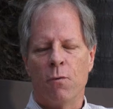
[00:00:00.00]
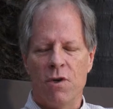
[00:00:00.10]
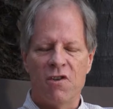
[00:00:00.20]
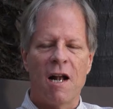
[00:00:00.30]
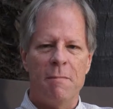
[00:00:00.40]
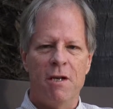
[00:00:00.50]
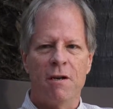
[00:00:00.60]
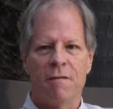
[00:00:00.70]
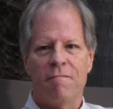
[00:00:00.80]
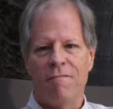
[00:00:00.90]
reason I'm
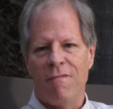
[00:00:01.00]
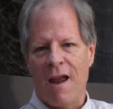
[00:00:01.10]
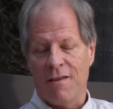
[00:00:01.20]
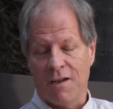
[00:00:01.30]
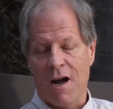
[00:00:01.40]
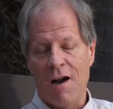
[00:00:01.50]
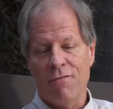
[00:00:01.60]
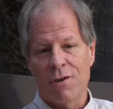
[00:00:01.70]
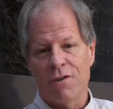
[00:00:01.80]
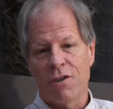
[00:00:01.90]
here at the
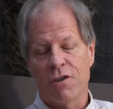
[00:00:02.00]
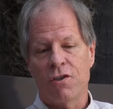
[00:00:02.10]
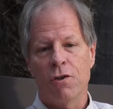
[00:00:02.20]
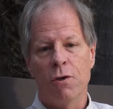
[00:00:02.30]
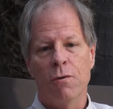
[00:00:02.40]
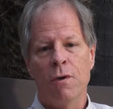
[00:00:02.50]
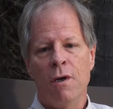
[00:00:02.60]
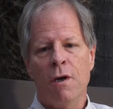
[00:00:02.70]
conference is to